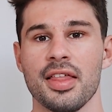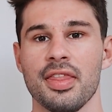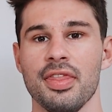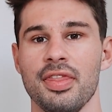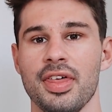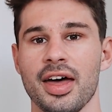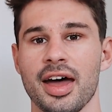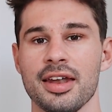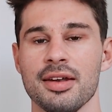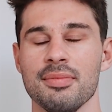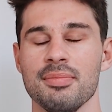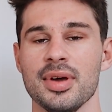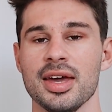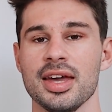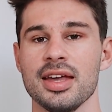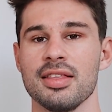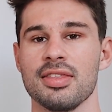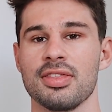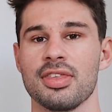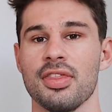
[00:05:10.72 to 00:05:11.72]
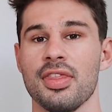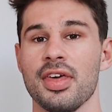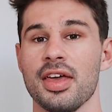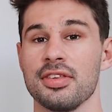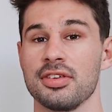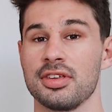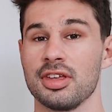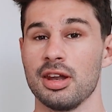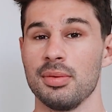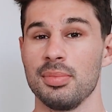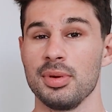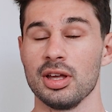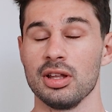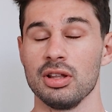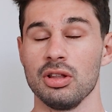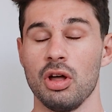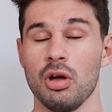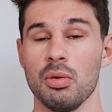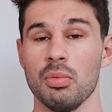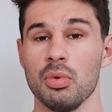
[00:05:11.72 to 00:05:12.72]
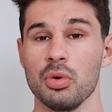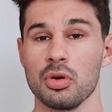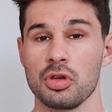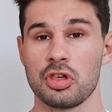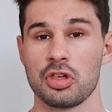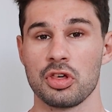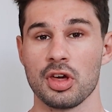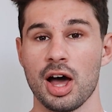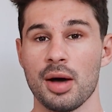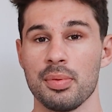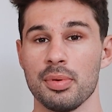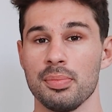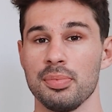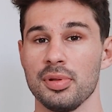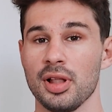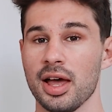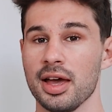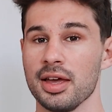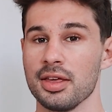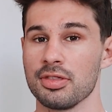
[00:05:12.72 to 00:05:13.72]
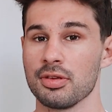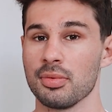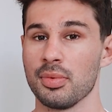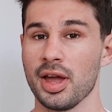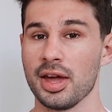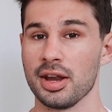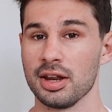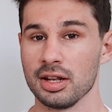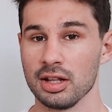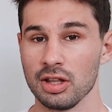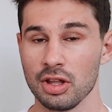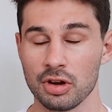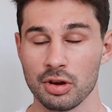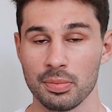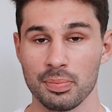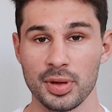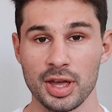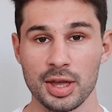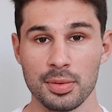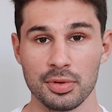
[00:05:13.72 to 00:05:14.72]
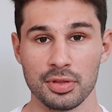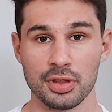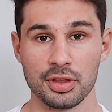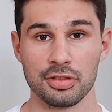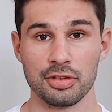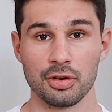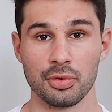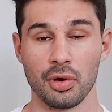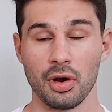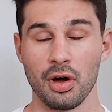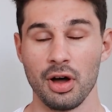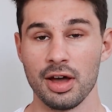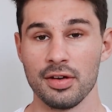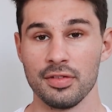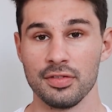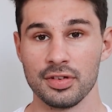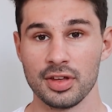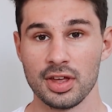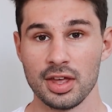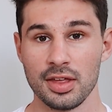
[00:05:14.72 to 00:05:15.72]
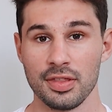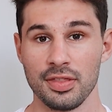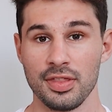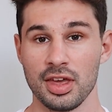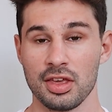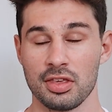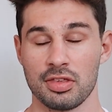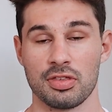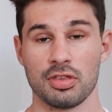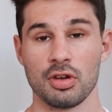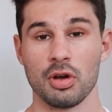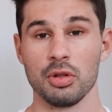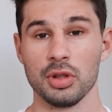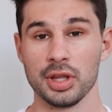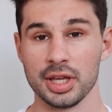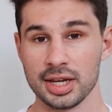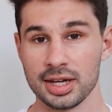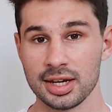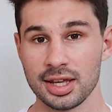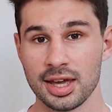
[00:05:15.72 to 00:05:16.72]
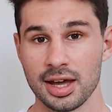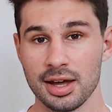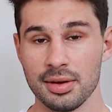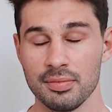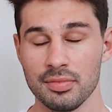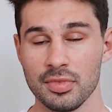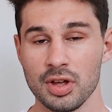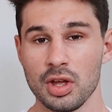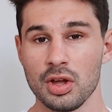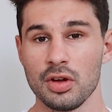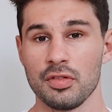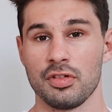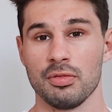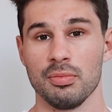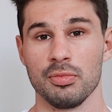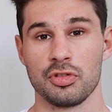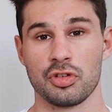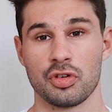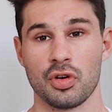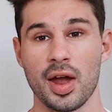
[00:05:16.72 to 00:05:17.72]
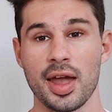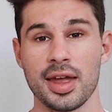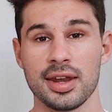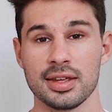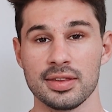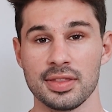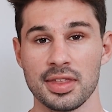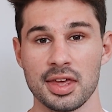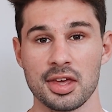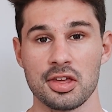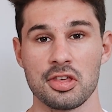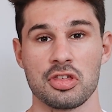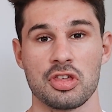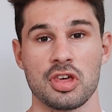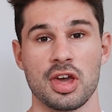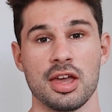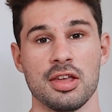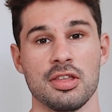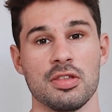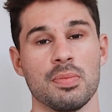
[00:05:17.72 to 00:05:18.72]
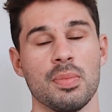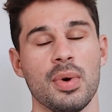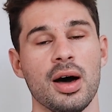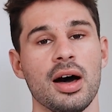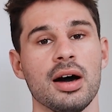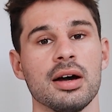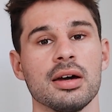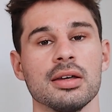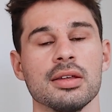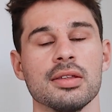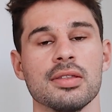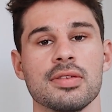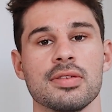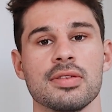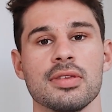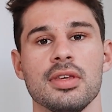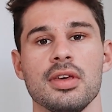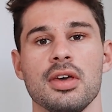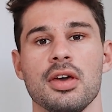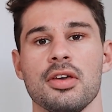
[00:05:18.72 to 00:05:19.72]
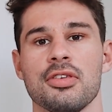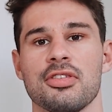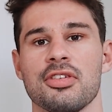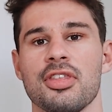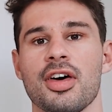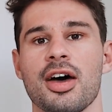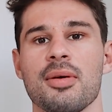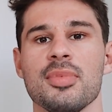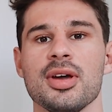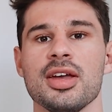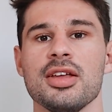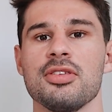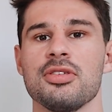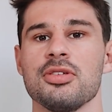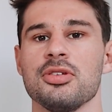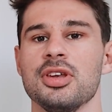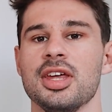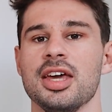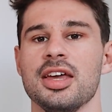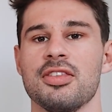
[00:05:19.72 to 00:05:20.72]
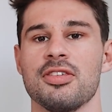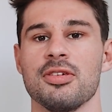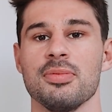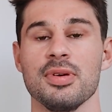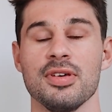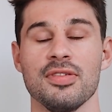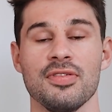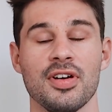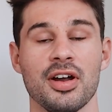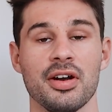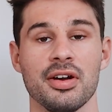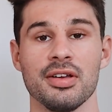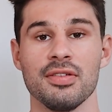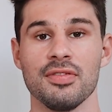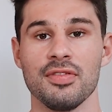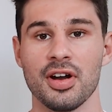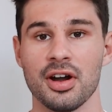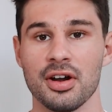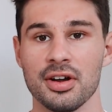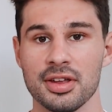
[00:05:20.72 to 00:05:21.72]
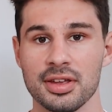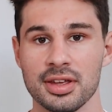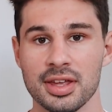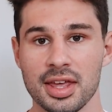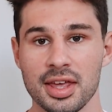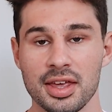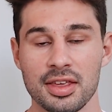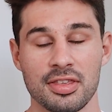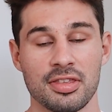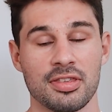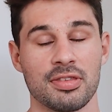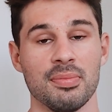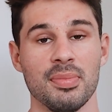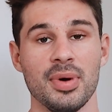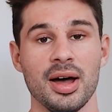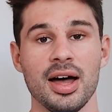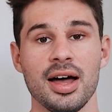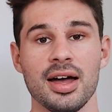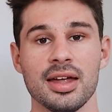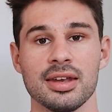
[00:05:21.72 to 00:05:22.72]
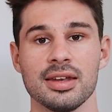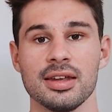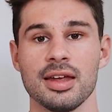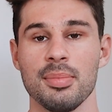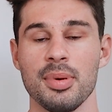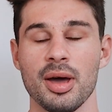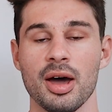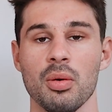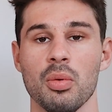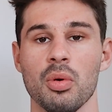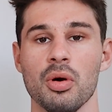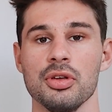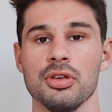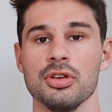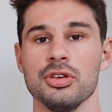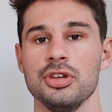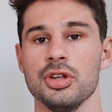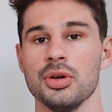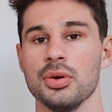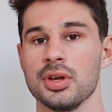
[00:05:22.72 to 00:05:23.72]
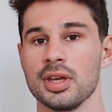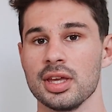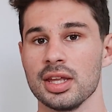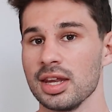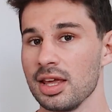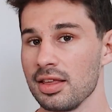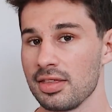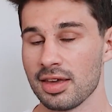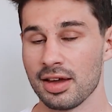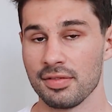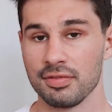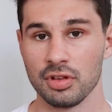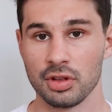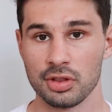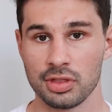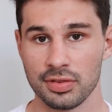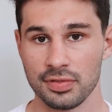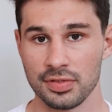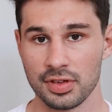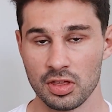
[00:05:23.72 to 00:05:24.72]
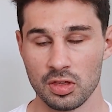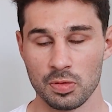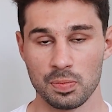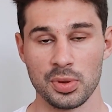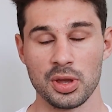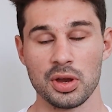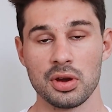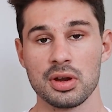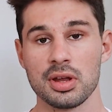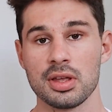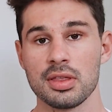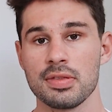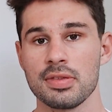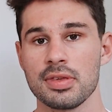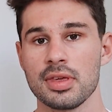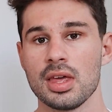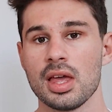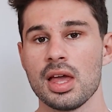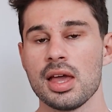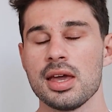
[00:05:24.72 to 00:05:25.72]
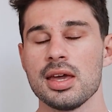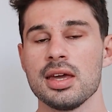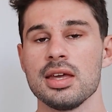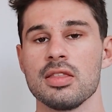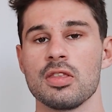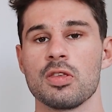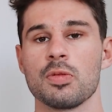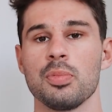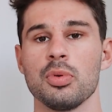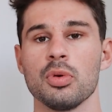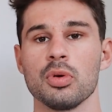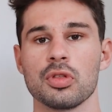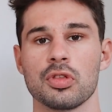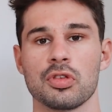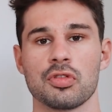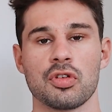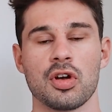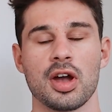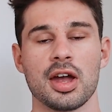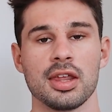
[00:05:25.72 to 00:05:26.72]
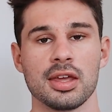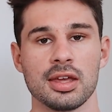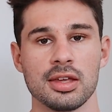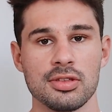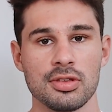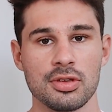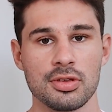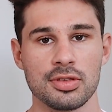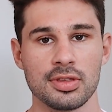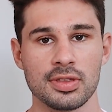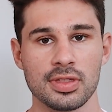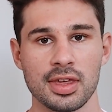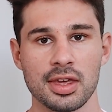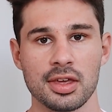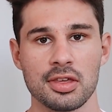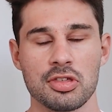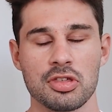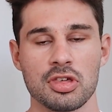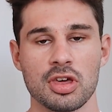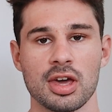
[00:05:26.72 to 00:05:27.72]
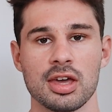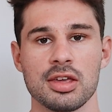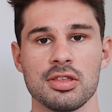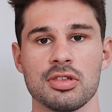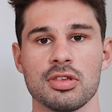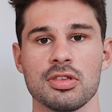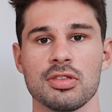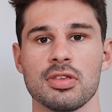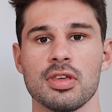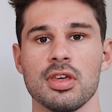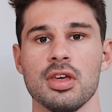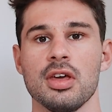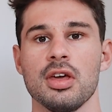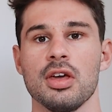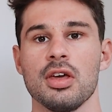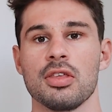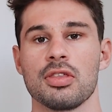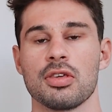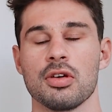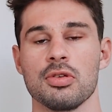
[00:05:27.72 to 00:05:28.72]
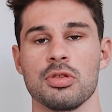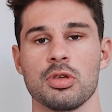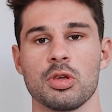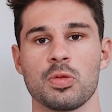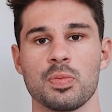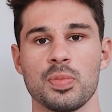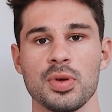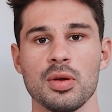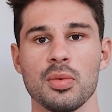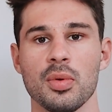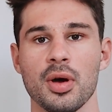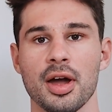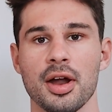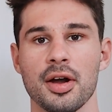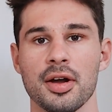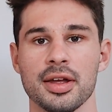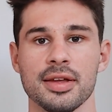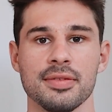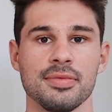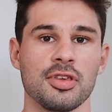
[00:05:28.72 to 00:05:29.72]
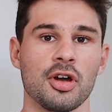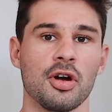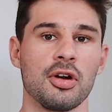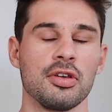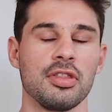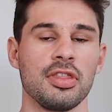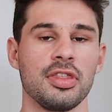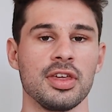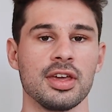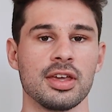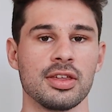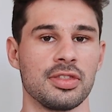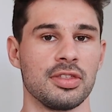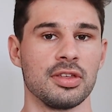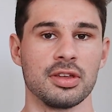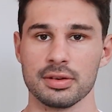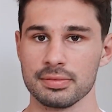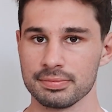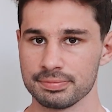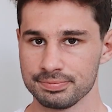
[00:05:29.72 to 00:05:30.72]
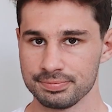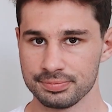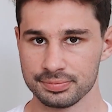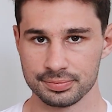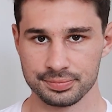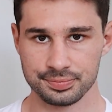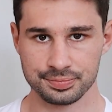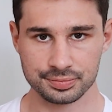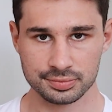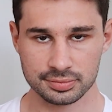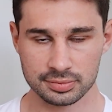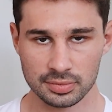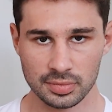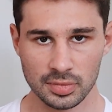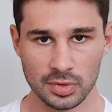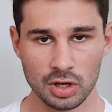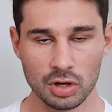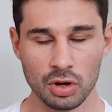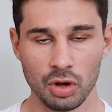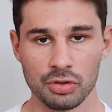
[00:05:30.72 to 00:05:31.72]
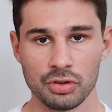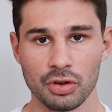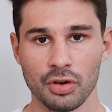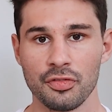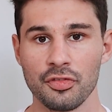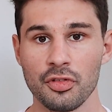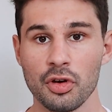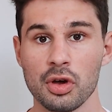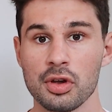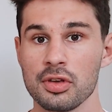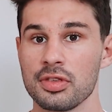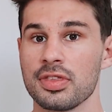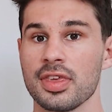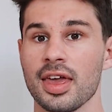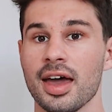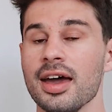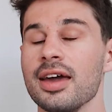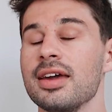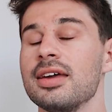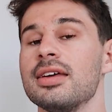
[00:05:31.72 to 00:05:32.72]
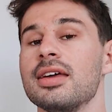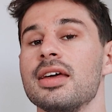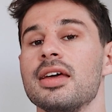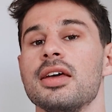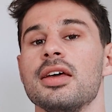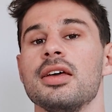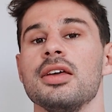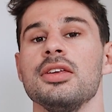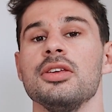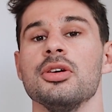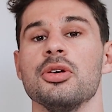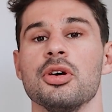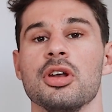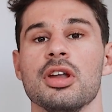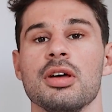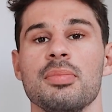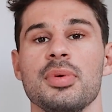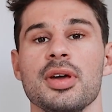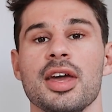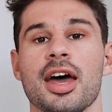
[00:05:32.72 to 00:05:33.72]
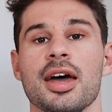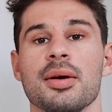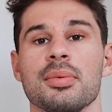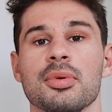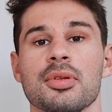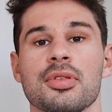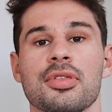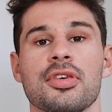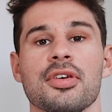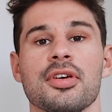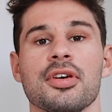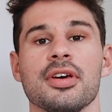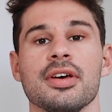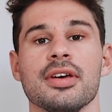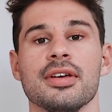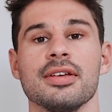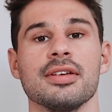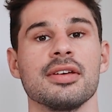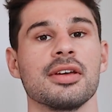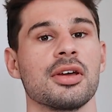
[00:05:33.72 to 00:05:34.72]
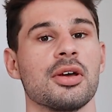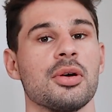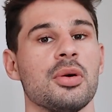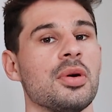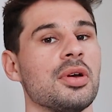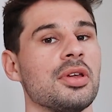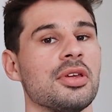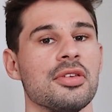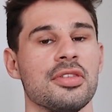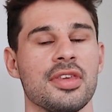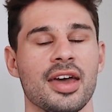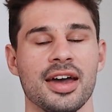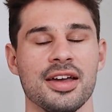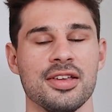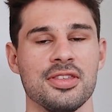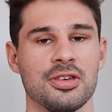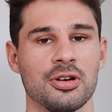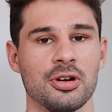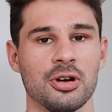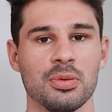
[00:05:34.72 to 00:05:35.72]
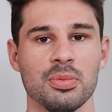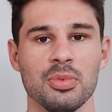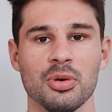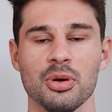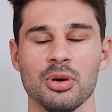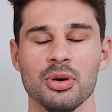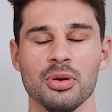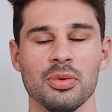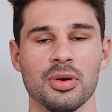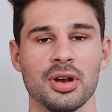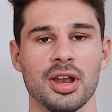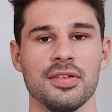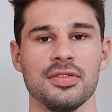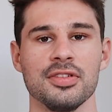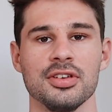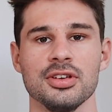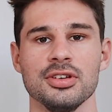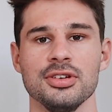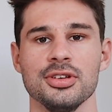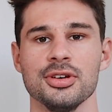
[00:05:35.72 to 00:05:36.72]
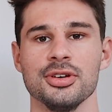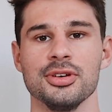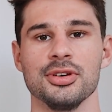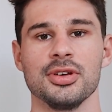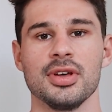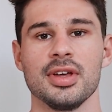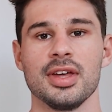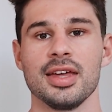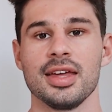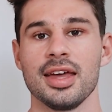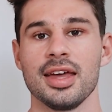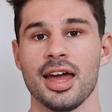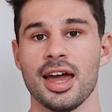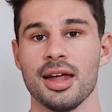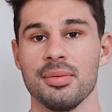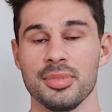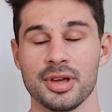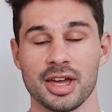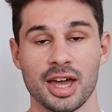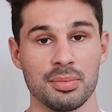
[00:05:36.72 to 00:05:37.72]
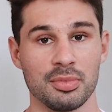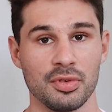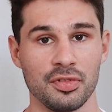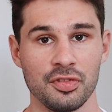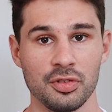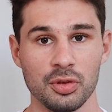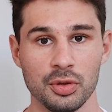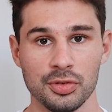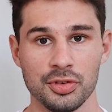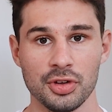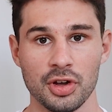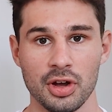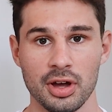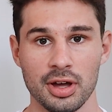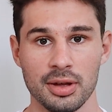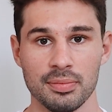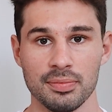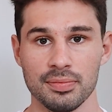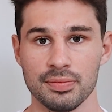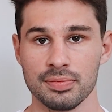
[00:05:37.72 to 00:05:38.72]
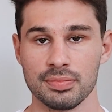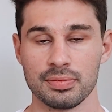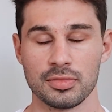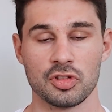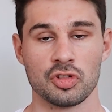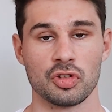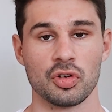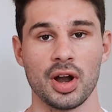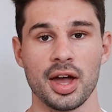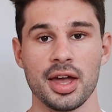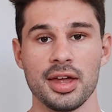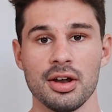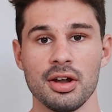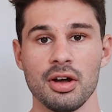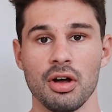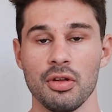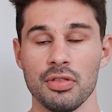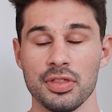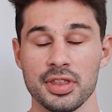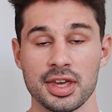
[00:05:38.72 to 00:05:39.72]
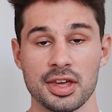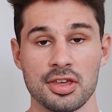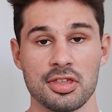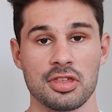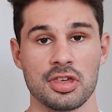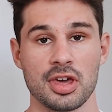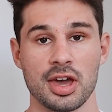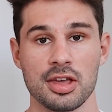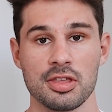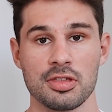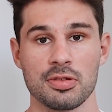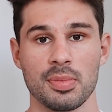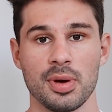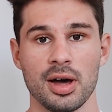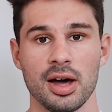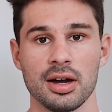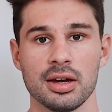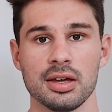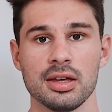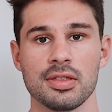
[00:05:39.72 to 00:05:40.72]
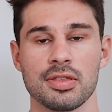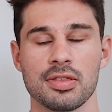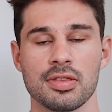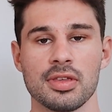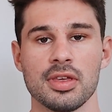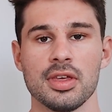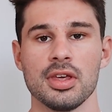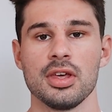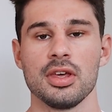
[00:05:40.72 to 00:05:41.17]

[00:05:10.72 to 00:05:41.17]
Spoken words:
that means that there's going to be a lot more sharper players around and a lot of people that derive their sole income from trading the exchange markets. So that means you need to be very, very smart about what you're doing. You need to have lots of experience in sports trading and using the exchanges. So just be wary. Don't think that on your first day, you're going to be able to quit your day job or whatever you do and become a full-time trader on the exchange markets.